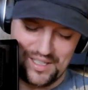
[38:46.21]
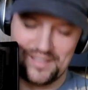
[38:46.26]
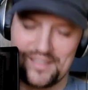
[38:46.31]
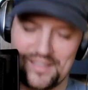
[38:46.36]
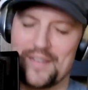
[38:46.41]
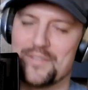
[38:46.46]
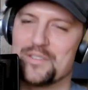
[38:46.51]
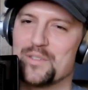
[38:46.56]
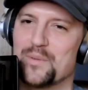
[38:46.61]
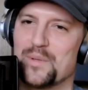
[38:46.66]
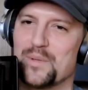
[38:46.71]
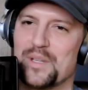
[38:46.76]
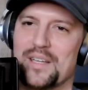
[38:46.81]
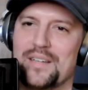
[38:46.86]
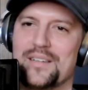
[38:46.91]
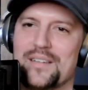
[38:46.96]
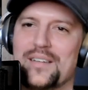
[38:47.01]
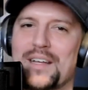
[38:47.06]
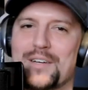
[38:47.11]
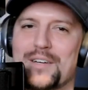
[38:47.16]
that was a really
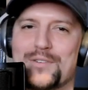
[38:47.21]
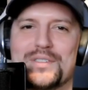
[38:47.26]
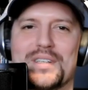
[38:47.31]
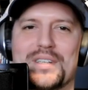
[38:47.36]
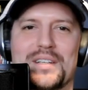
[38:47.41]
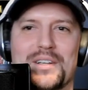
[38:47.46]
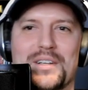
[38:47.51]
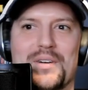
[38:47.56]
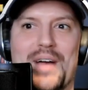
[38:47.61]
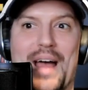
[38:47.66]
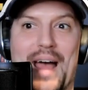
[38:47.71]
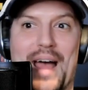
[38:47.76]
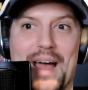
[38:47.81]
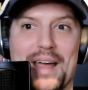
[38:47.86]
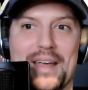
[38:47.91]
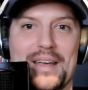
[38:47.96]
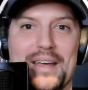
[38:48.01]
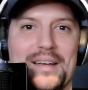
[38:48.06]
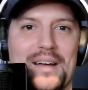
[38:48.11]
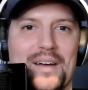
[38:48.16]
interesting little hack
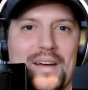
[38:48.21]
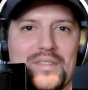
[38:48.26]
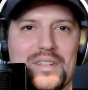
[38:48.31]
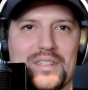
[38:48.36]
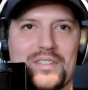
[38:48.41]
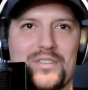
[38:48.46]
of just, mm-hmm.